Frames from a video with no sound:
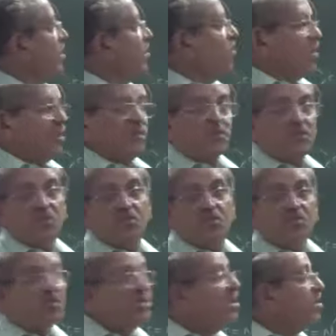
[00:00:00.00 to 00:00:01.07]
One is cis,
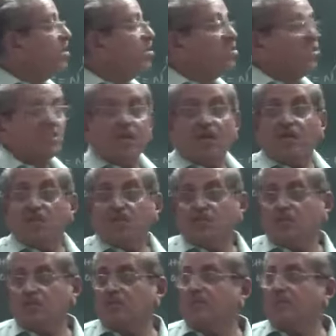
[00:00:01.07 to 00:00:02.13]
another is trans.
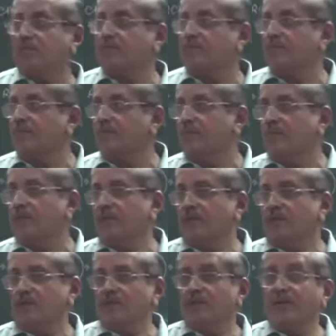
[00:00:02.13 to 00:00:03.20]

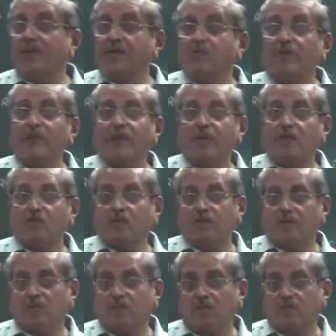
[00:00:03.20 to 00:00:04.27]
They are geometrical isomers.